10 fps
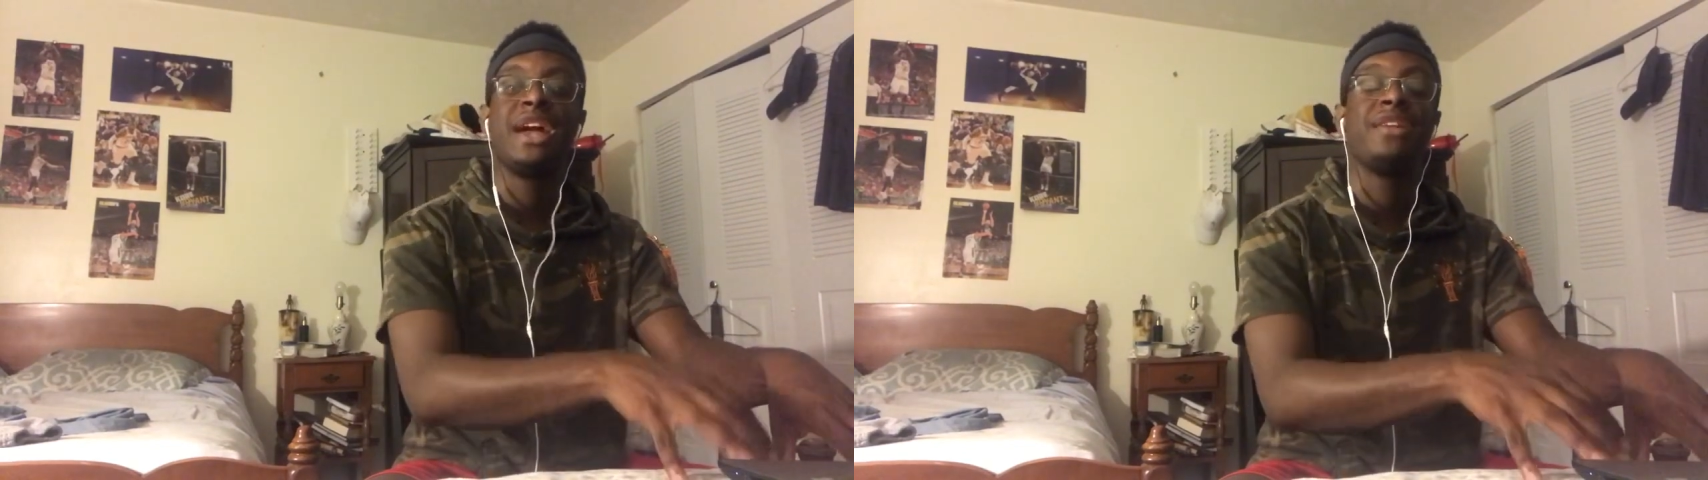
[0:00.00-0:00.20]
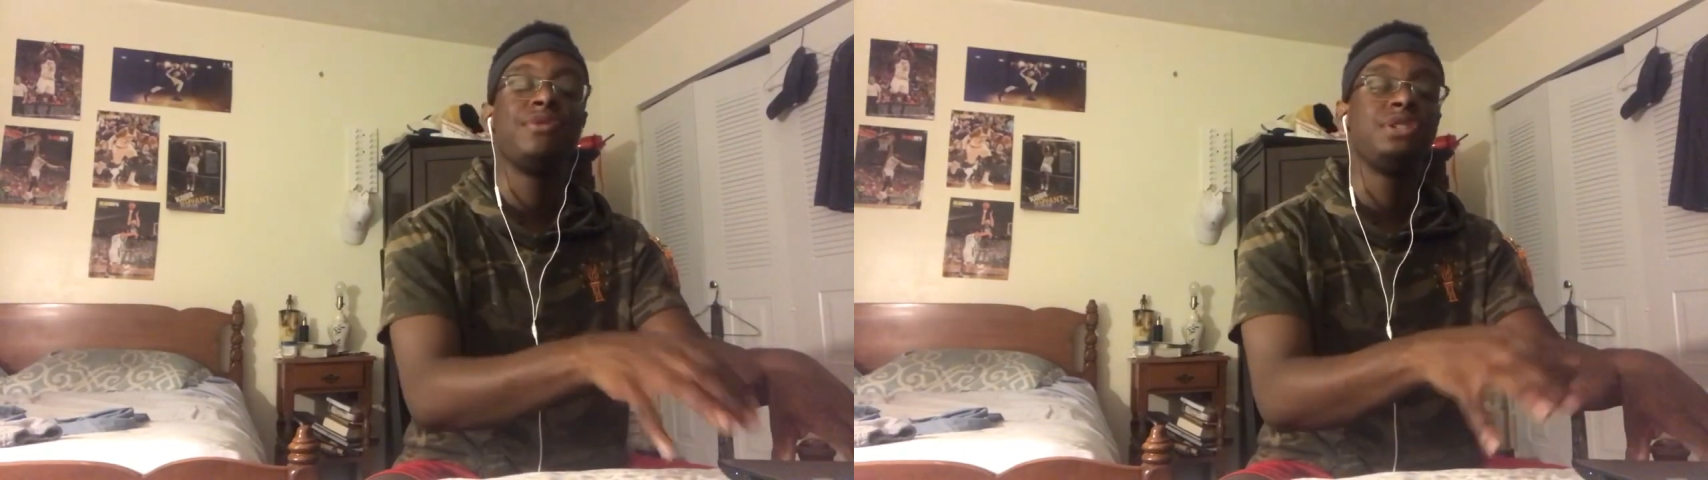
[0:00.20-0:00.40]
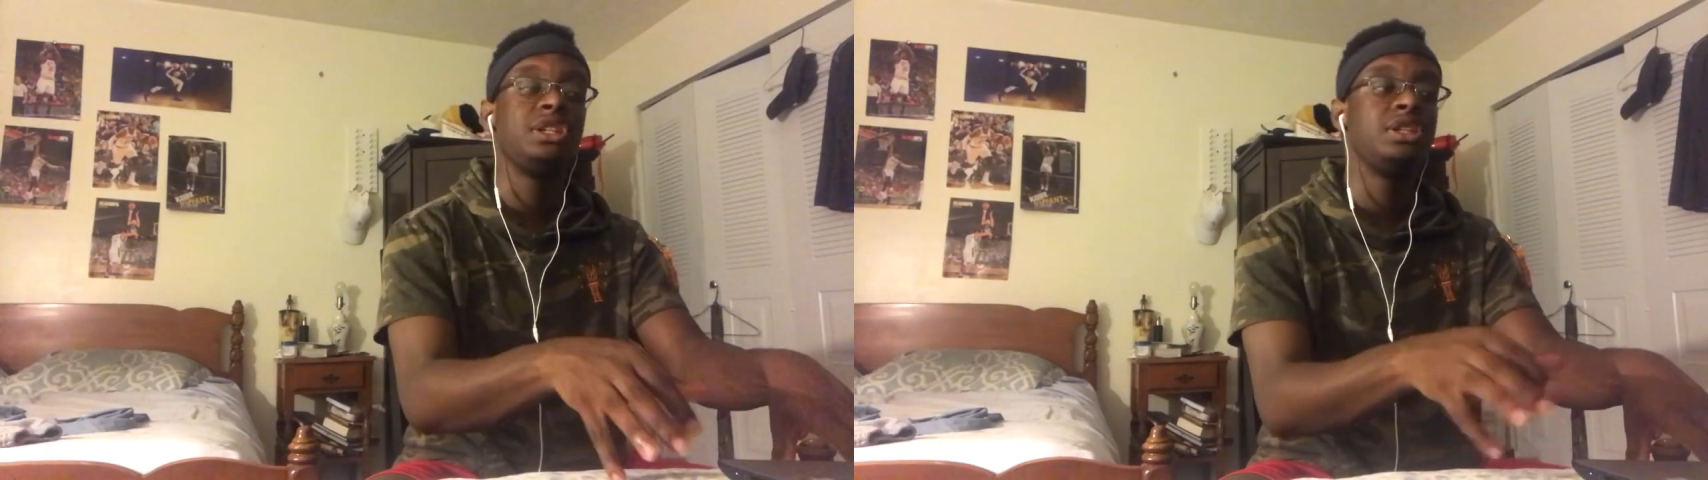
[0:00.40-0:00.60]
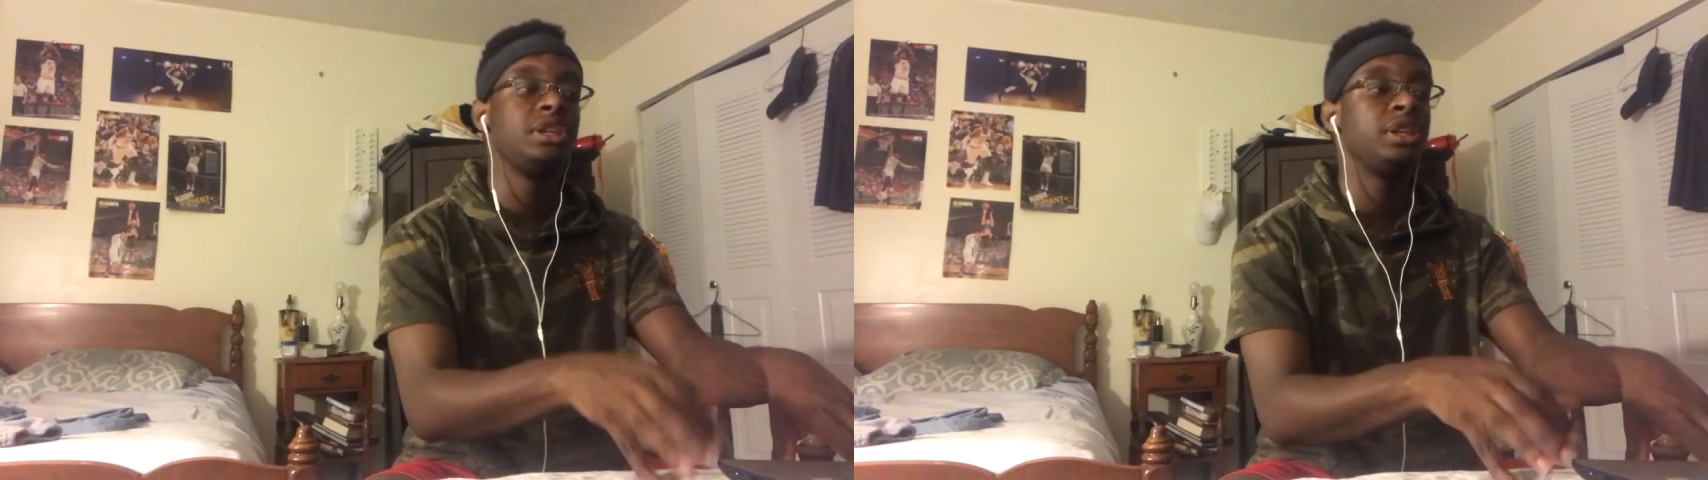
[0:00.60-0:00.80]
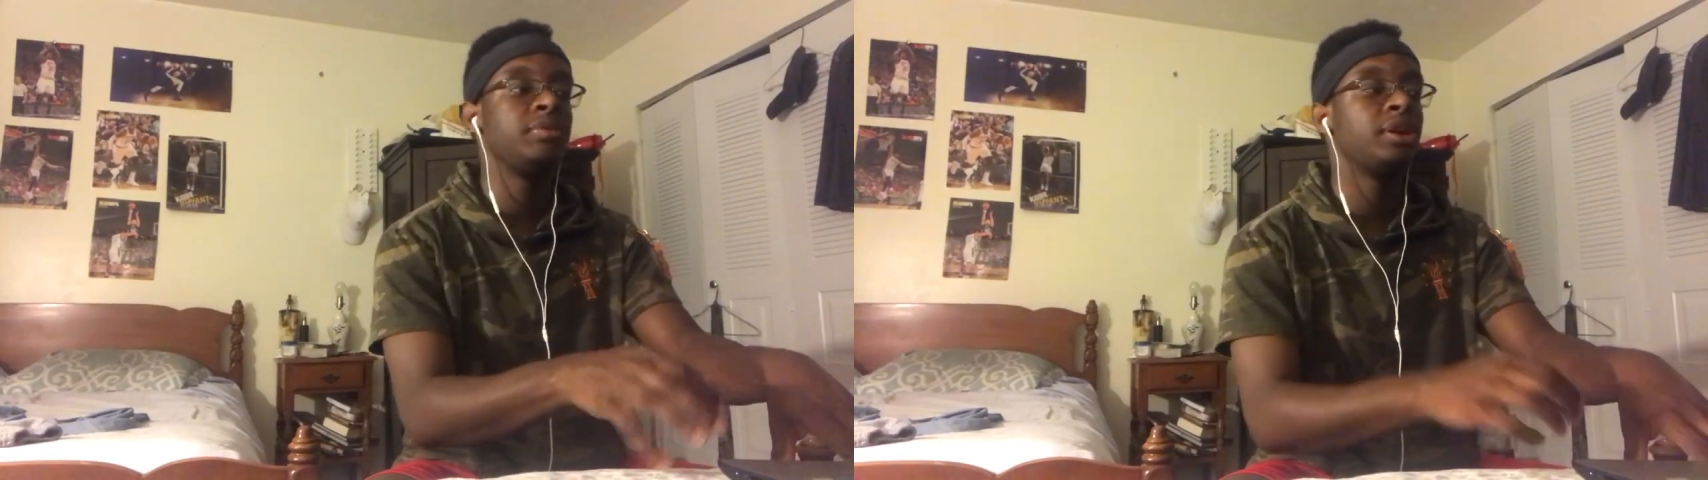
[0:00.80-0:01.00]
end of
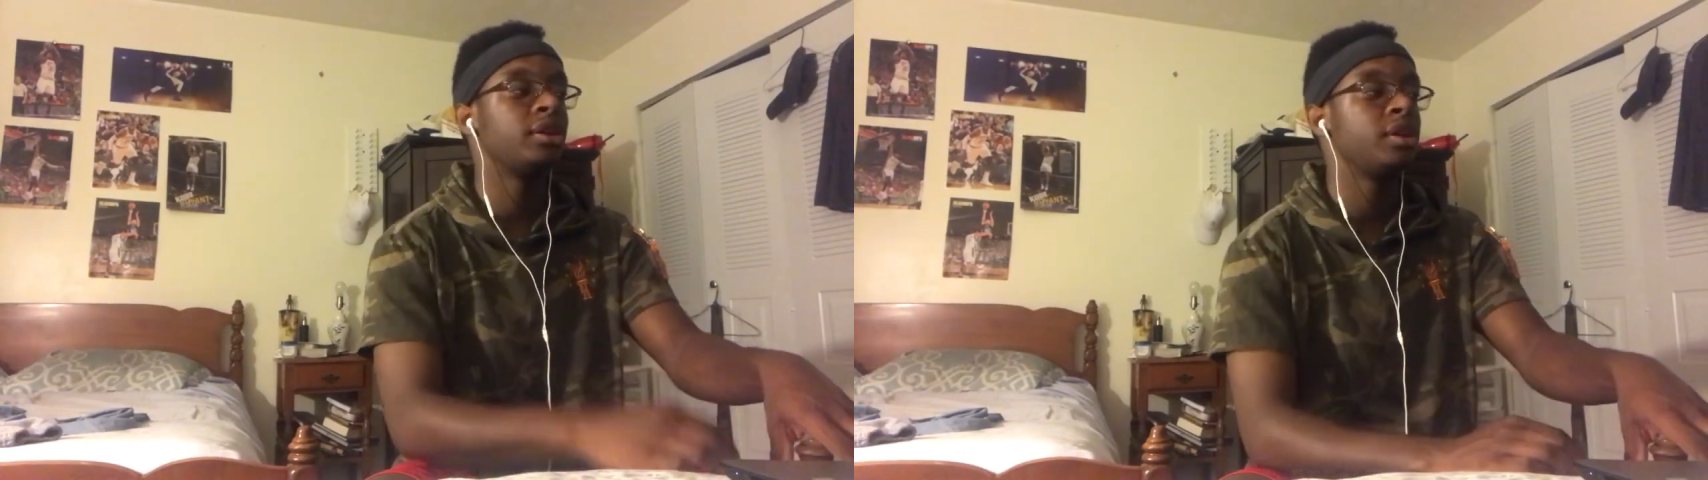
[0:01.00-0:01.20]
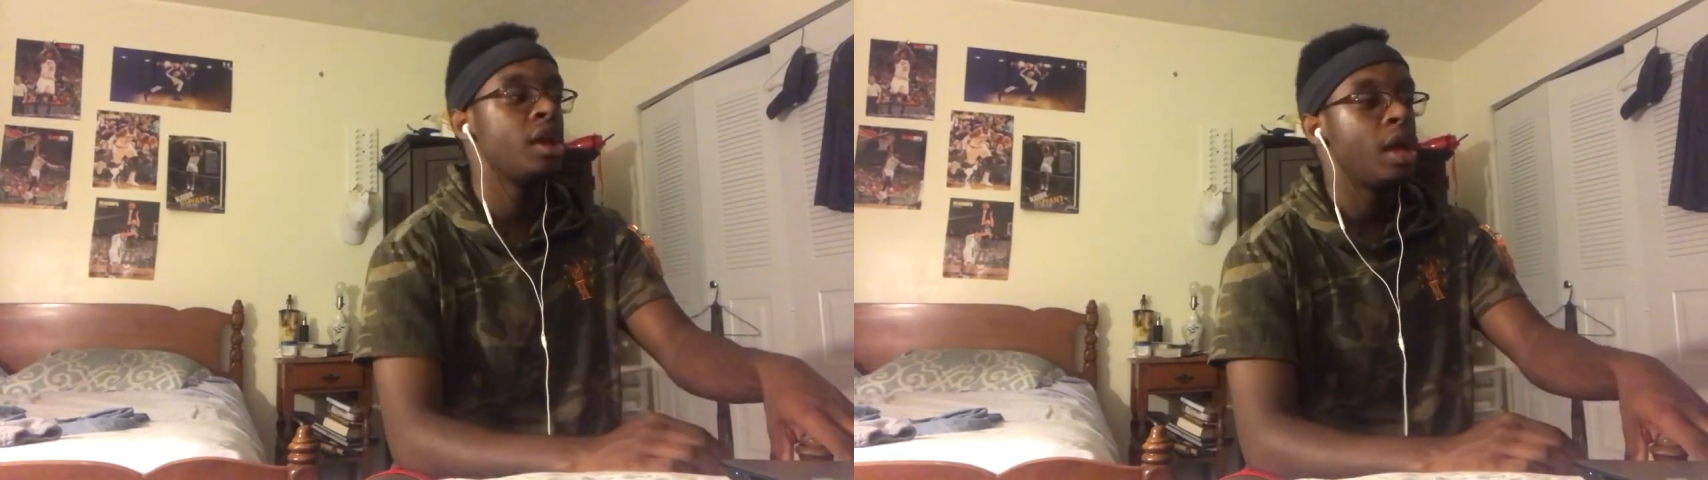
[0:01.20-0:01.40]
GT, man.